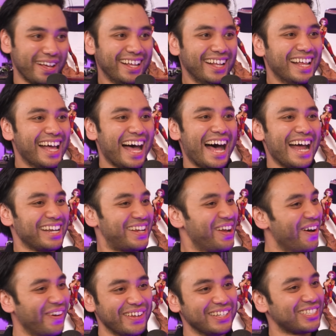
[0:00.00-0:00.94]
no, and
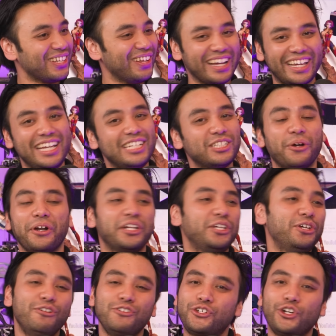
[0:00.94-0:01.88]
no. Connor's like, he's not a
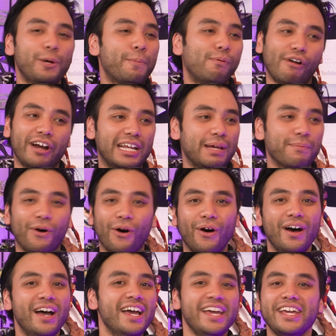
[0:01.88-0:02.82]
YouTuber
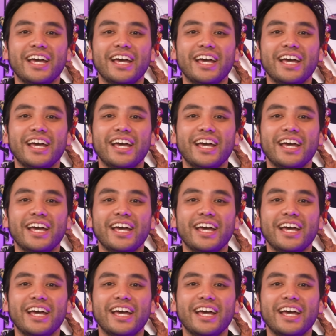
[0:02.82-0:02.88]
anymore.